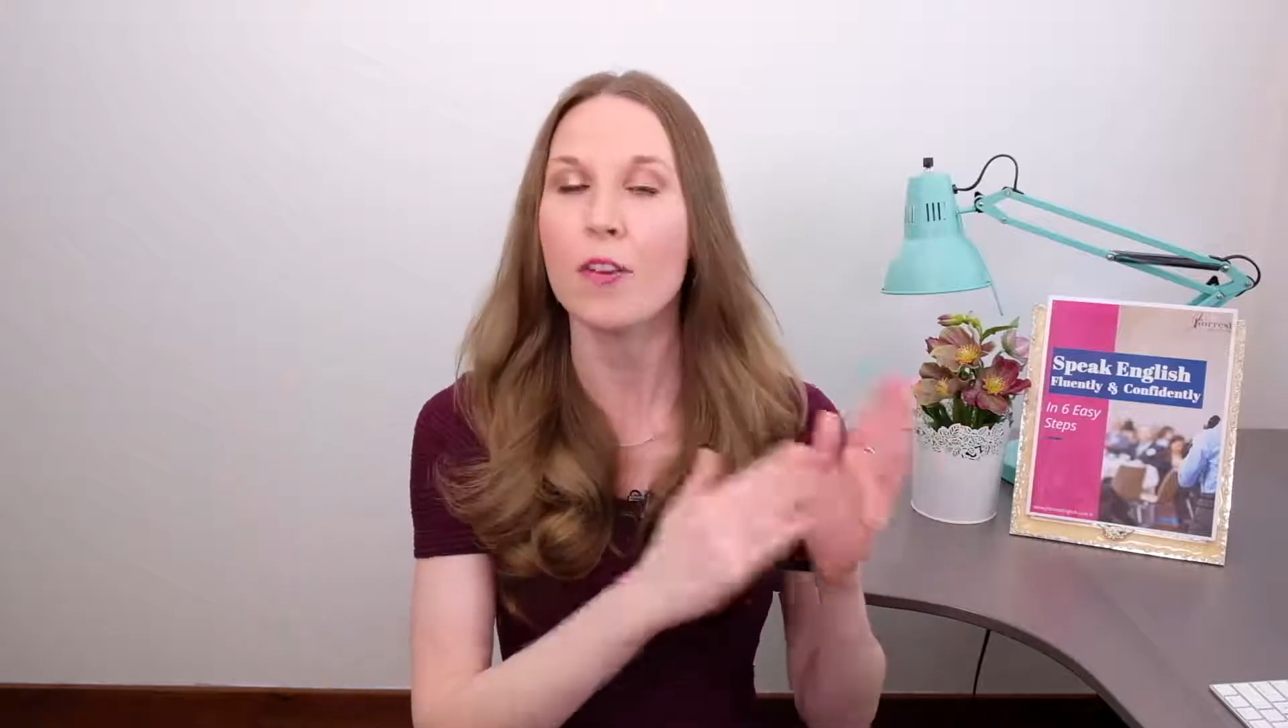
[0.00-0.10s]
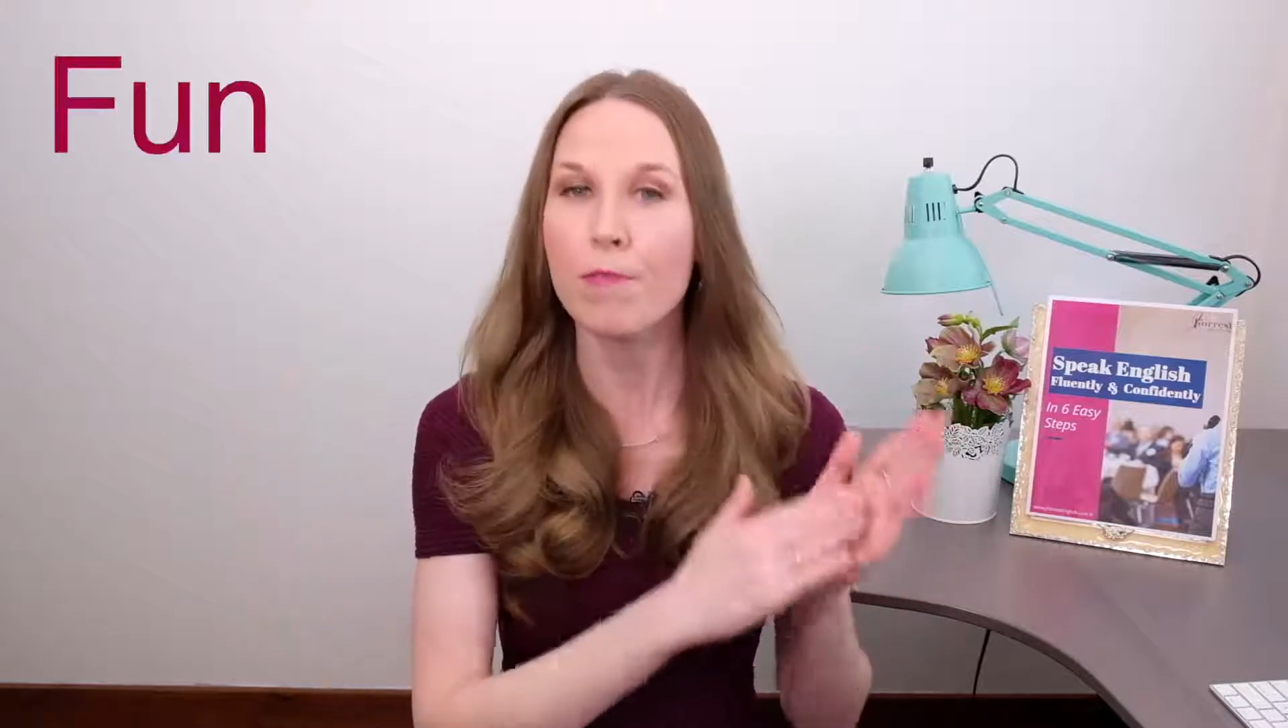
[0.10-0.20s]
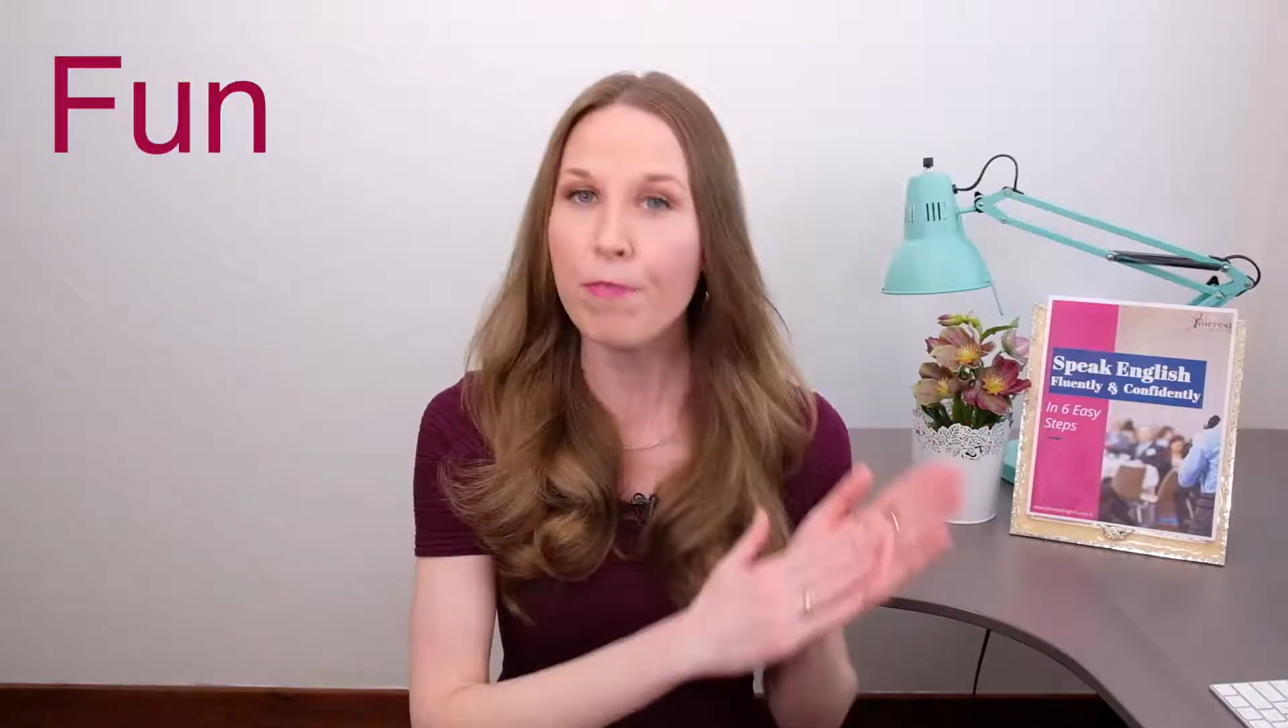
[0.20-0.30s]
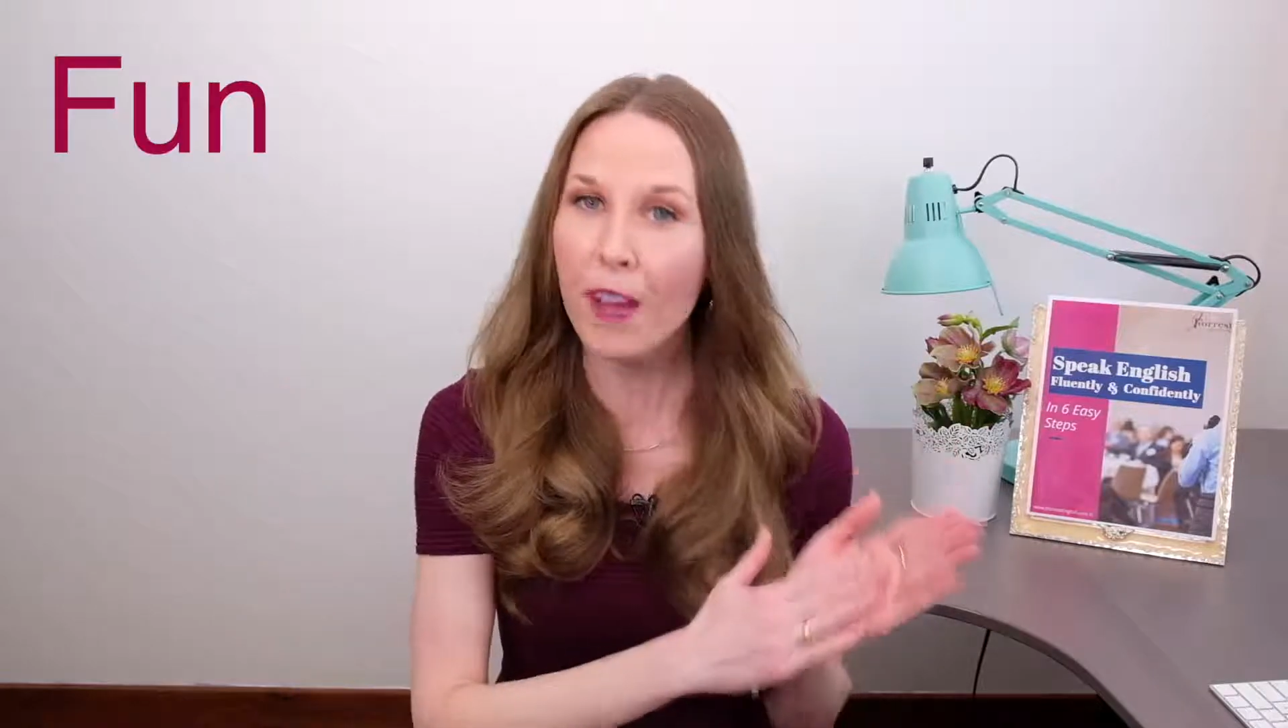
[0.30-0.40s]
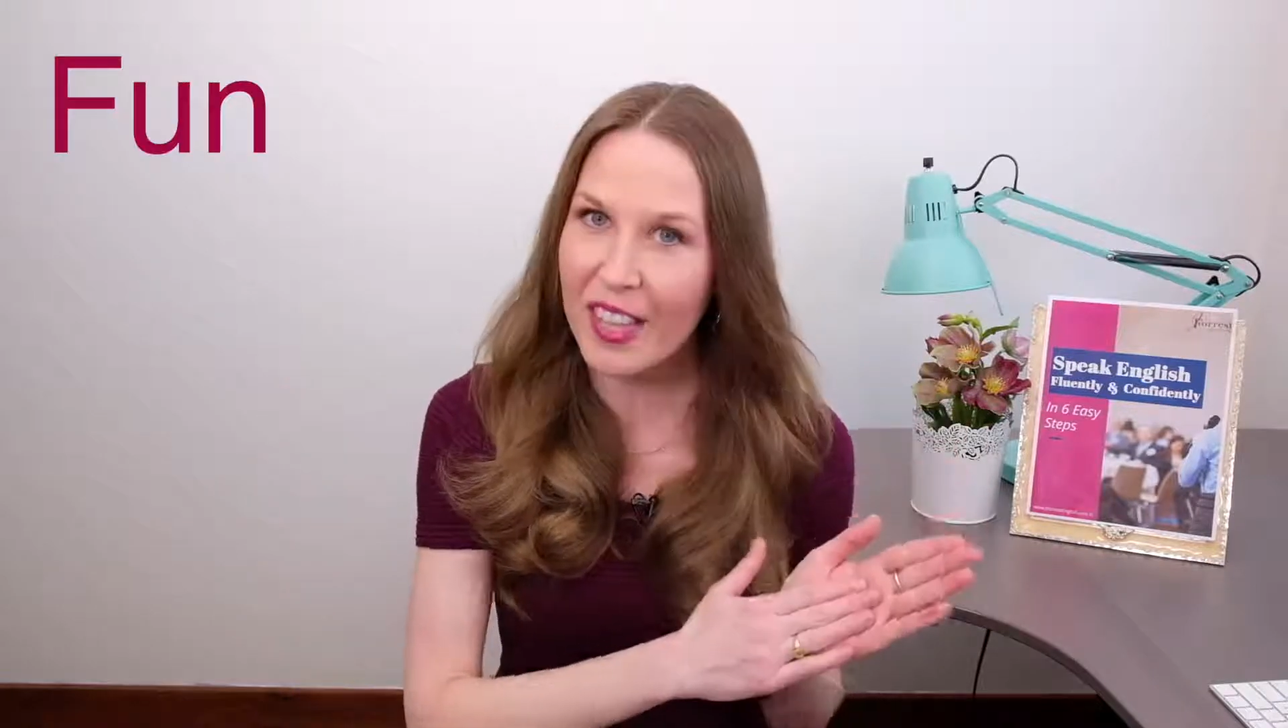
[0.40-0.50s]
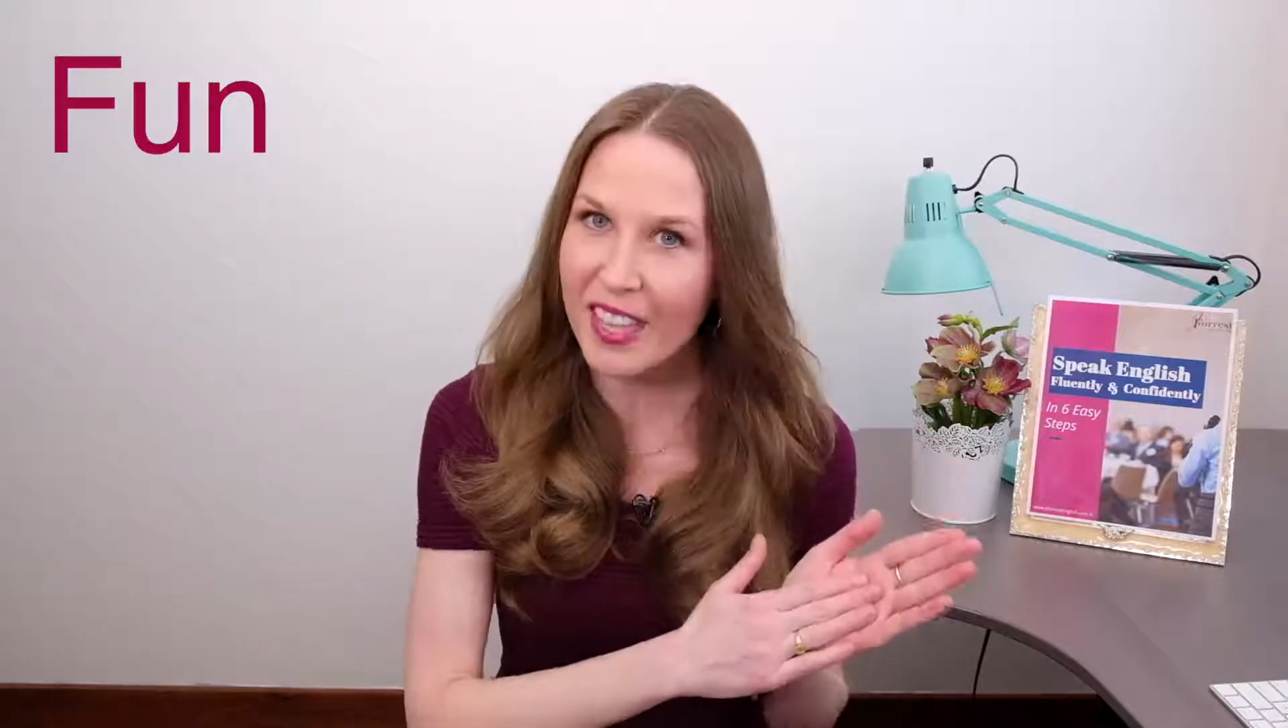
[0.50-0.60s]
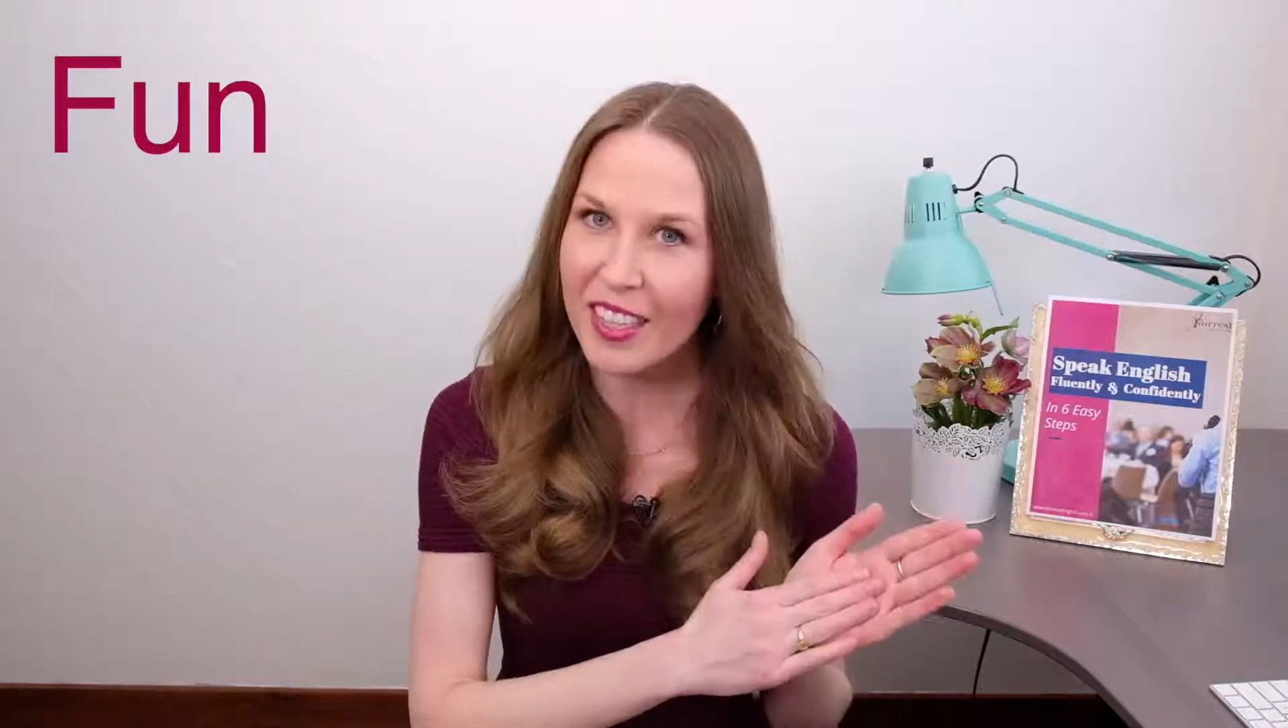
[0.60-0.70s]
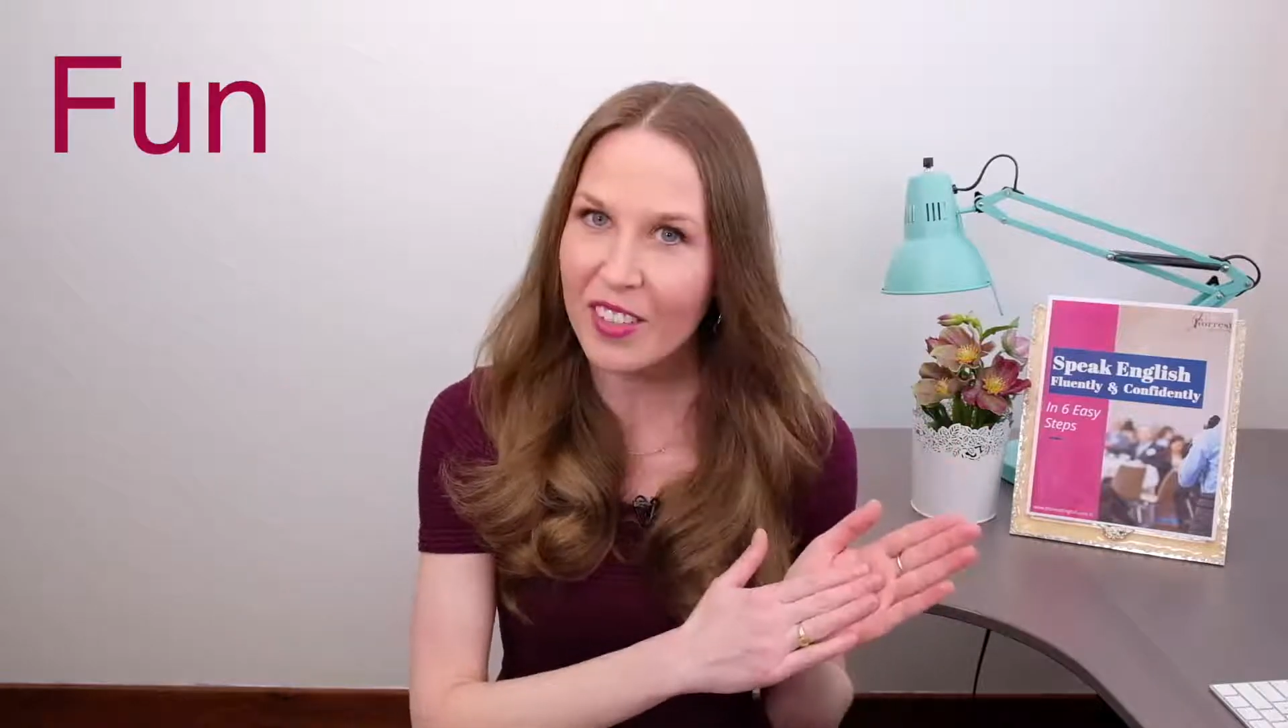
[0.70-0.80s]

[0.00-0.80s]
fun.